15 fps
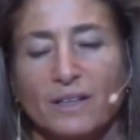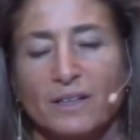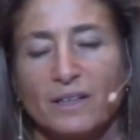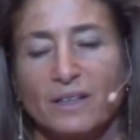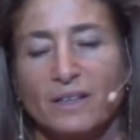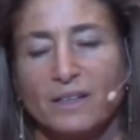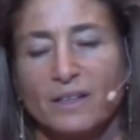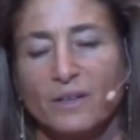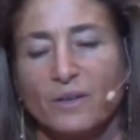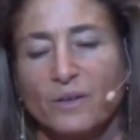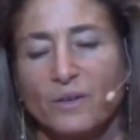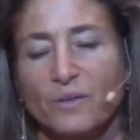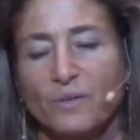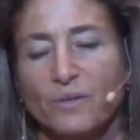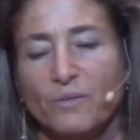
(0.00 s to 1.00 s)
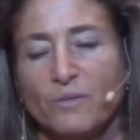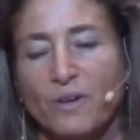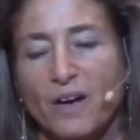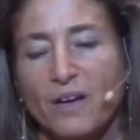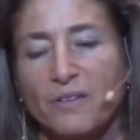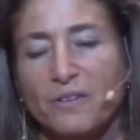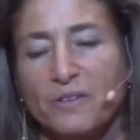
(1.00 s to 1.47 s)
That
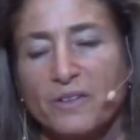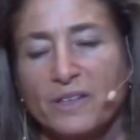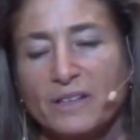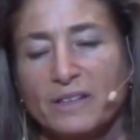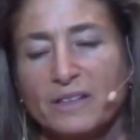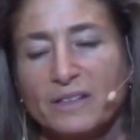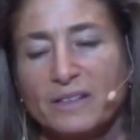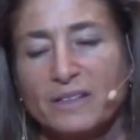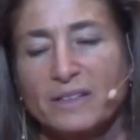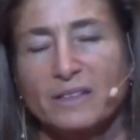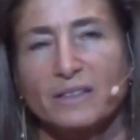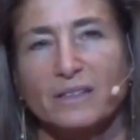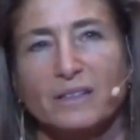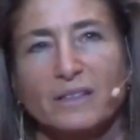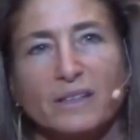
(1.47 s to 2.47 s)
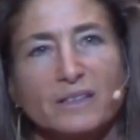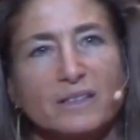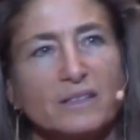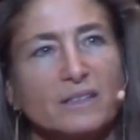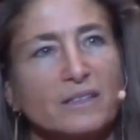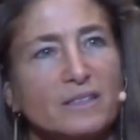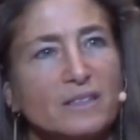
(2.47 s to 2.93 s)
rather than listen,
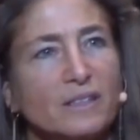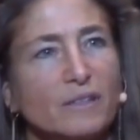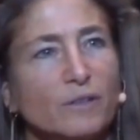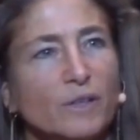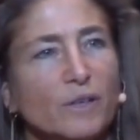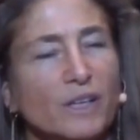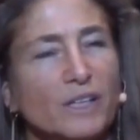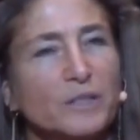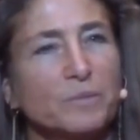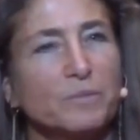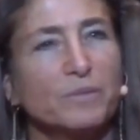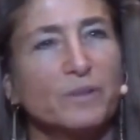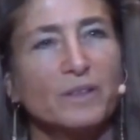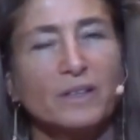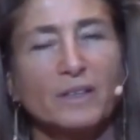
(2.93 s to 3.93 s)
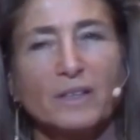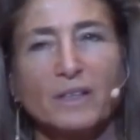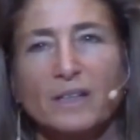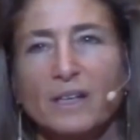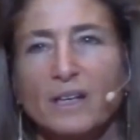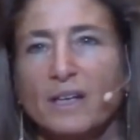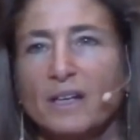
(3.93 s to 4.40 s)
because listening requires
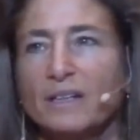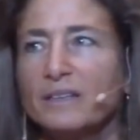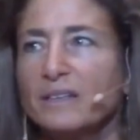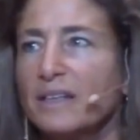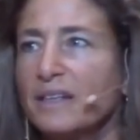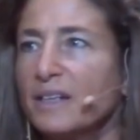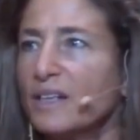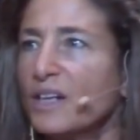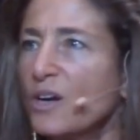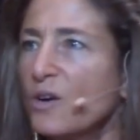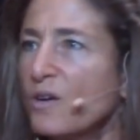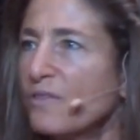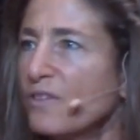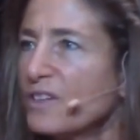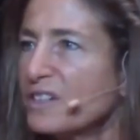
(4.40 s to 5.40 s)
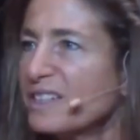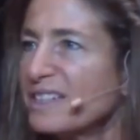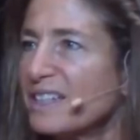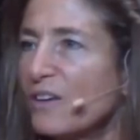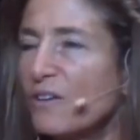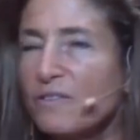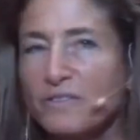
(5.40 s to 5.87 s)
really letting go of our
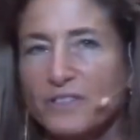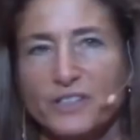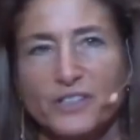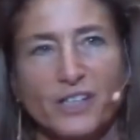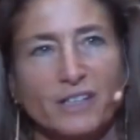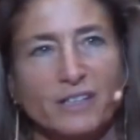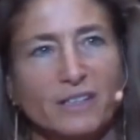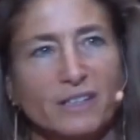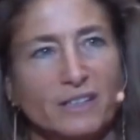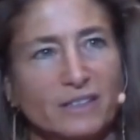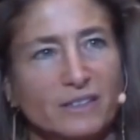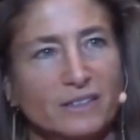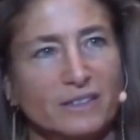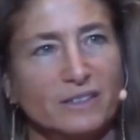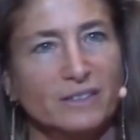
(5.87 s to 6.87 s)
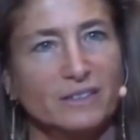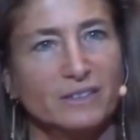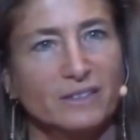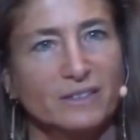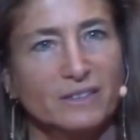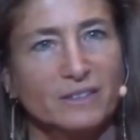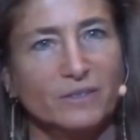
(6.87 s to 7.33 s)
self agenda,
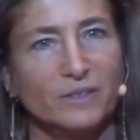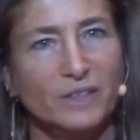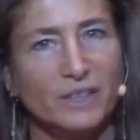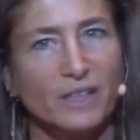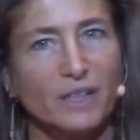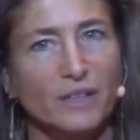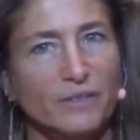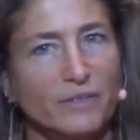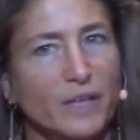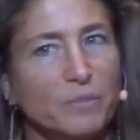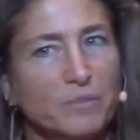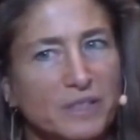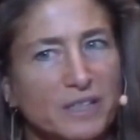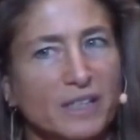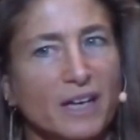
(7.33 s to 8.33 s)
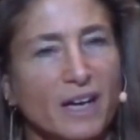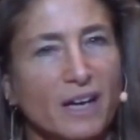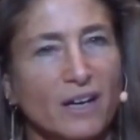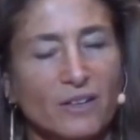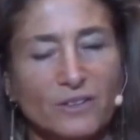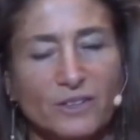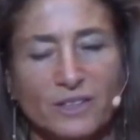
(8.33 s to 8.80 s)
really kind of emptying
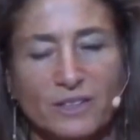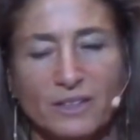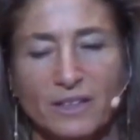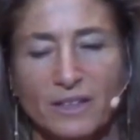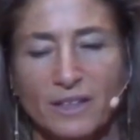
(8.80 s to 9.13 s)
out.